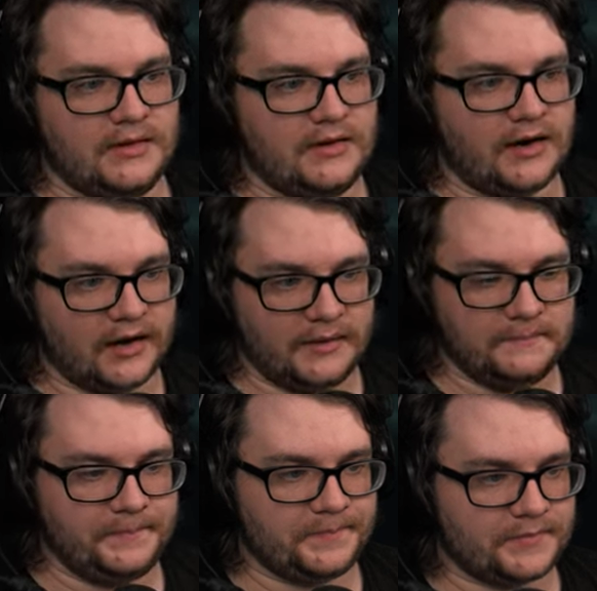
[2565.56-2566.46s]
All right.
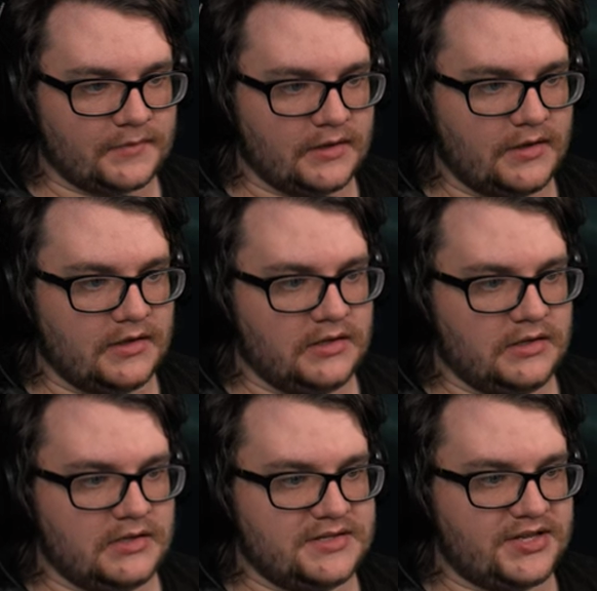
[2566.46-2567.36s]

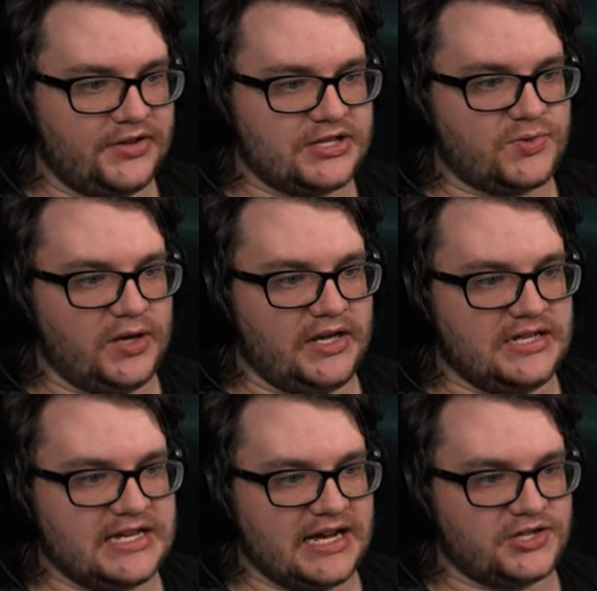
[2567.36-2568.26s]
So this one
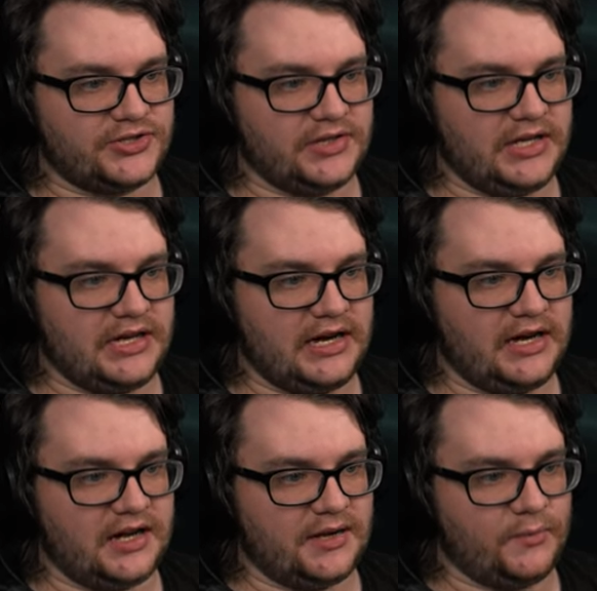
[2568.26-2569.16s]
is actually
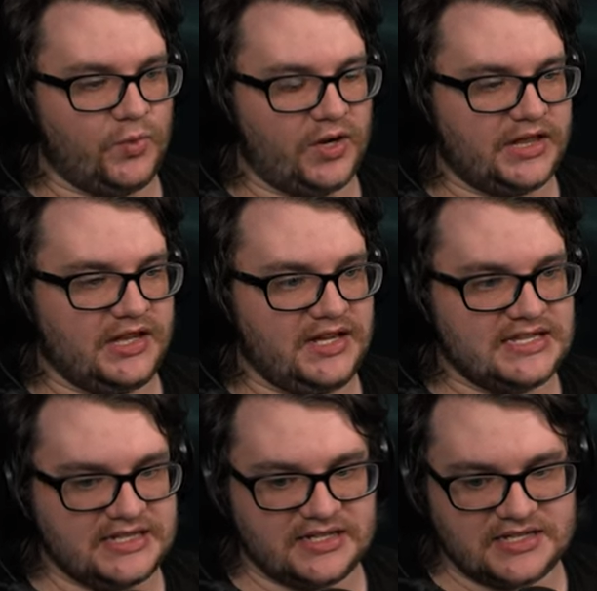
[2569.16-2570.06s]
um, one of the
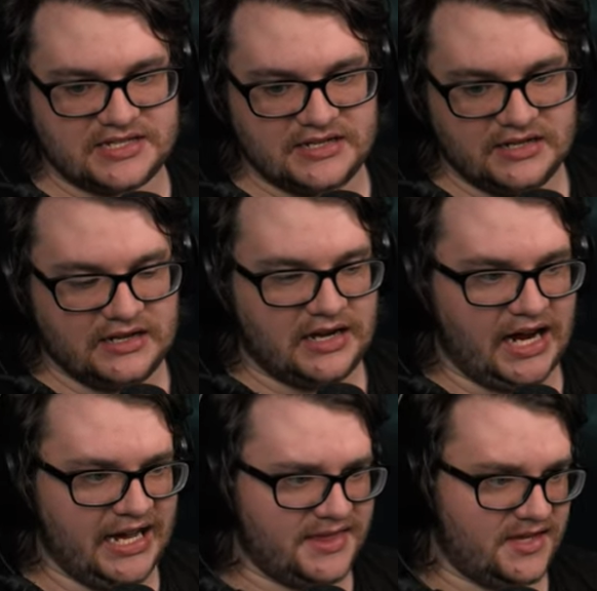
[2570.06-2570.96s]
easiest,
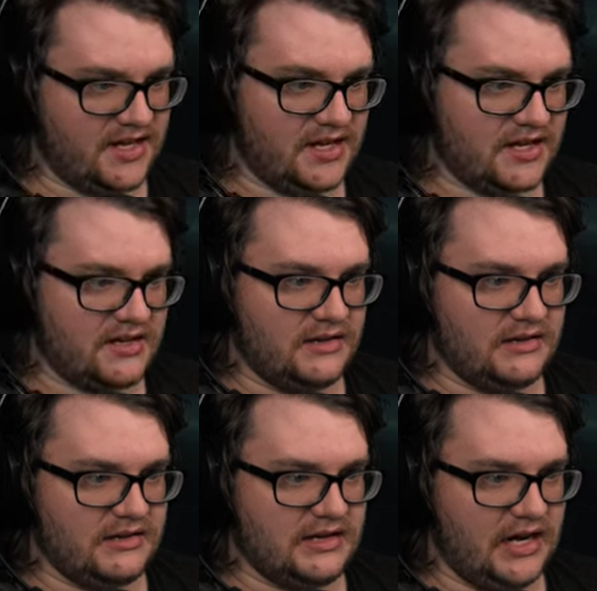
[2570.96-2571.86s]
I think.
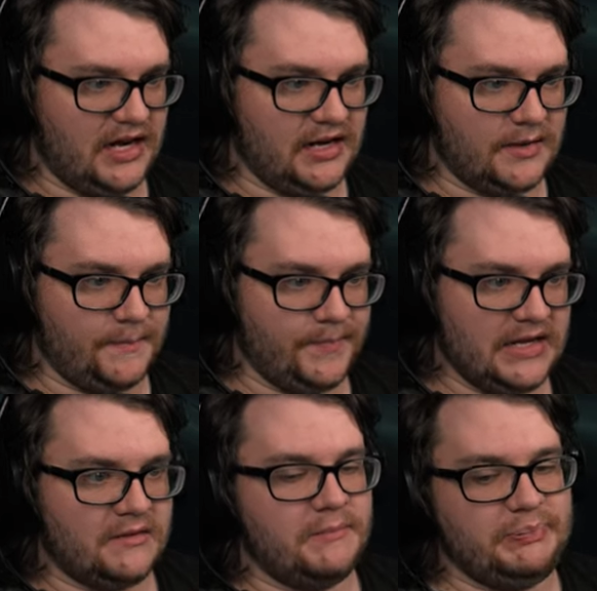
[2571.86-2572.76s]
Um,
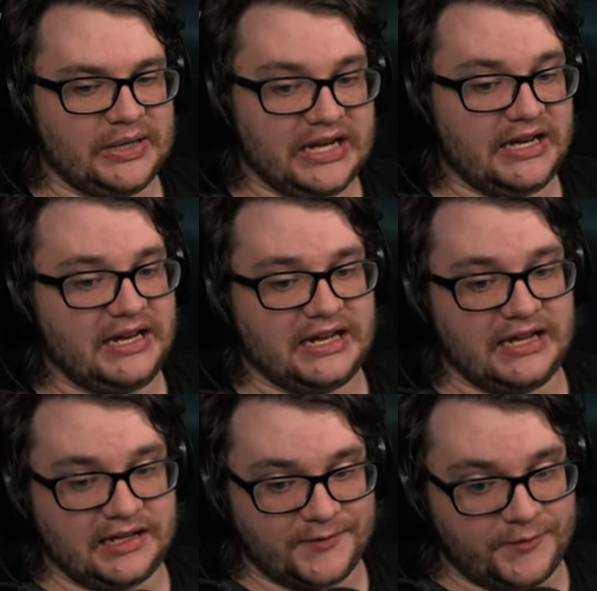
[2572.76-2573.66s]
but it
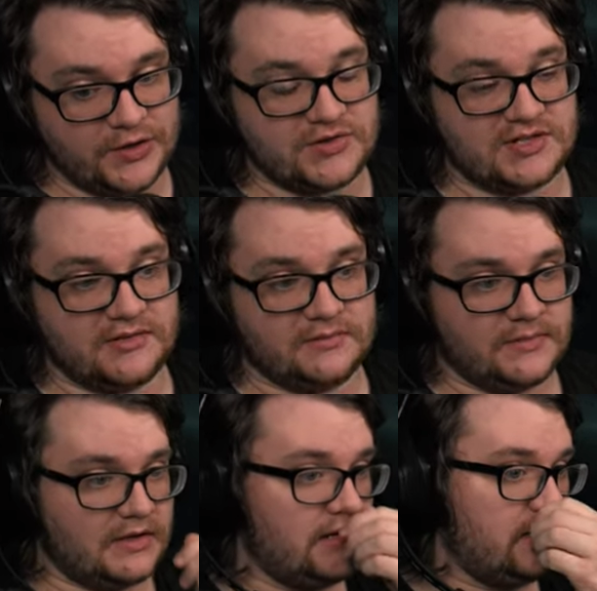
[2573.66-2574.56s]
can confuse you.
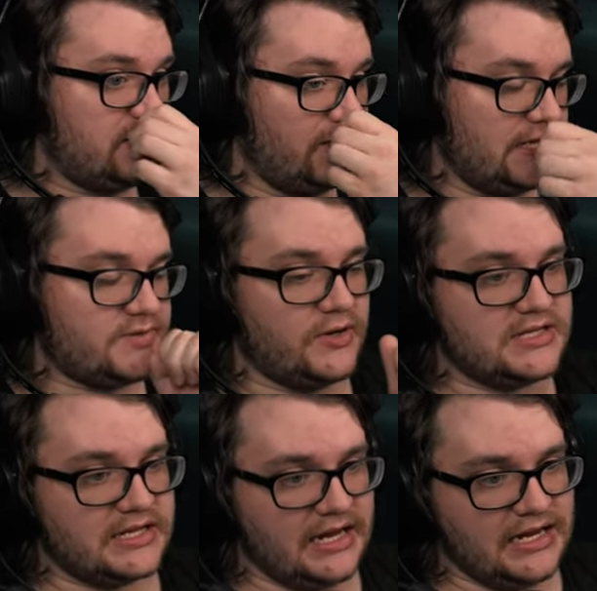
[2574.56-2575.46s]
So this one's
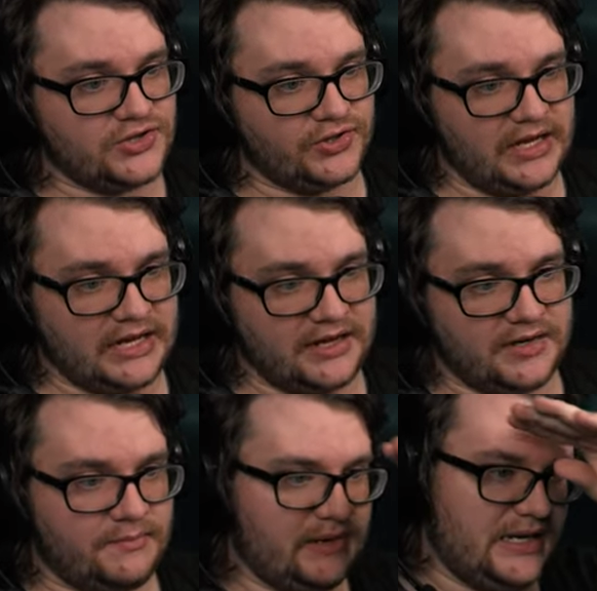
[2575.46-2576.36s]
an angel head,
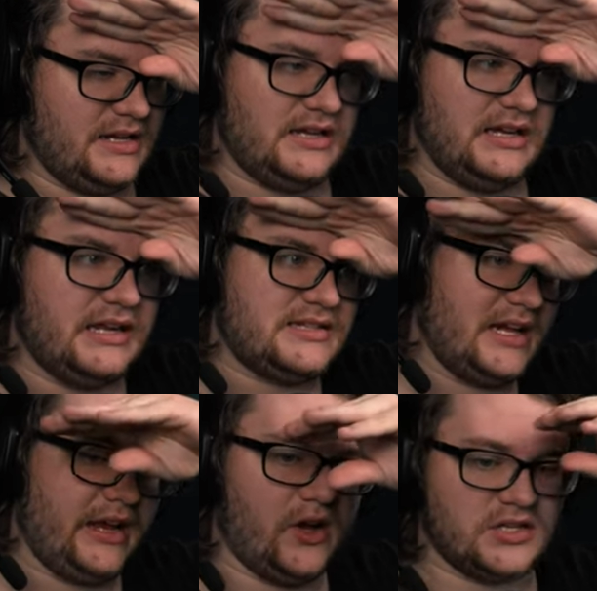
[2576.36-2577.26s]
but it, it's
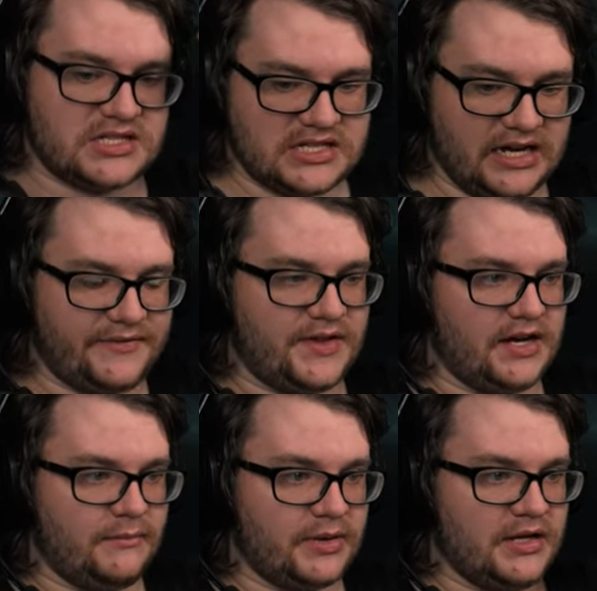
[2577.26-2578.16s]
like all scuffed
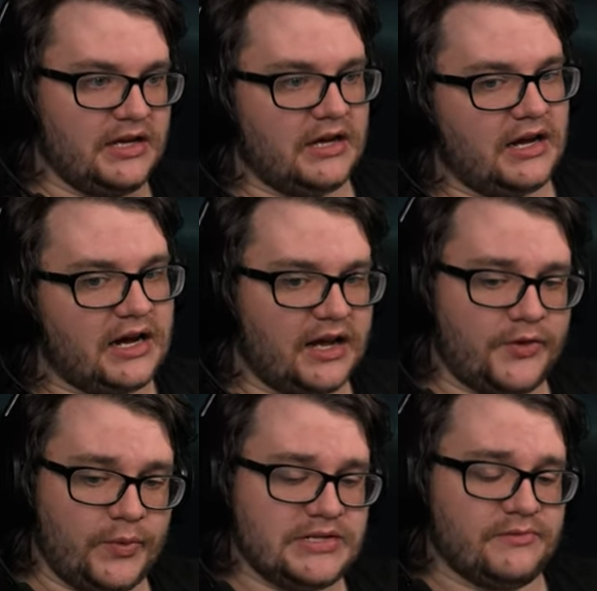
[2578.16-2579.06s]
up. Uh, the
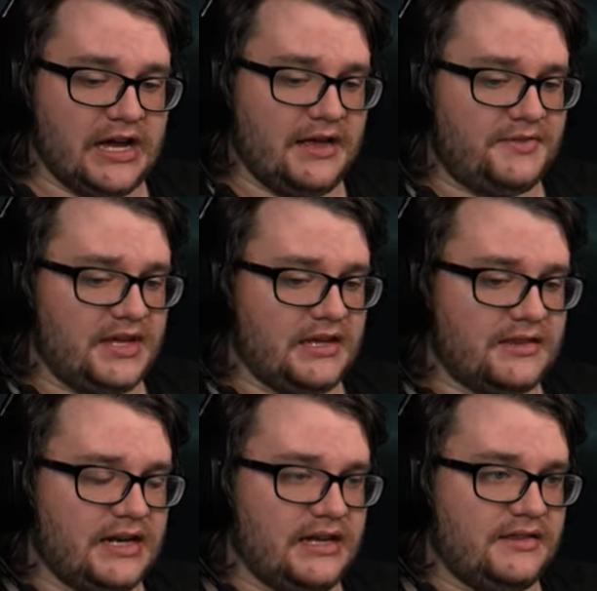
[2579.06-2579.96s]
reason why I think
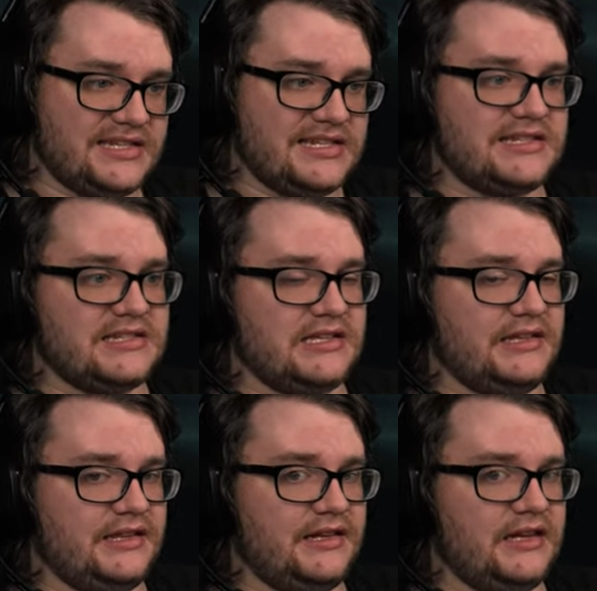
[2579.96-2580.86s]
that this is
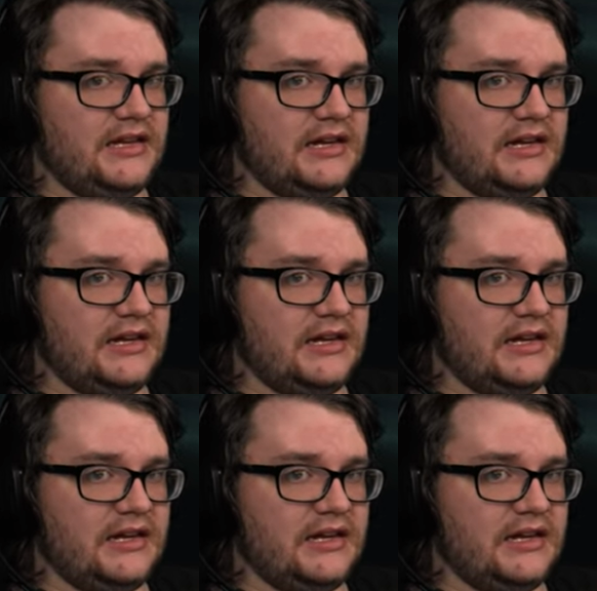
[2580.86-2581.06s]
the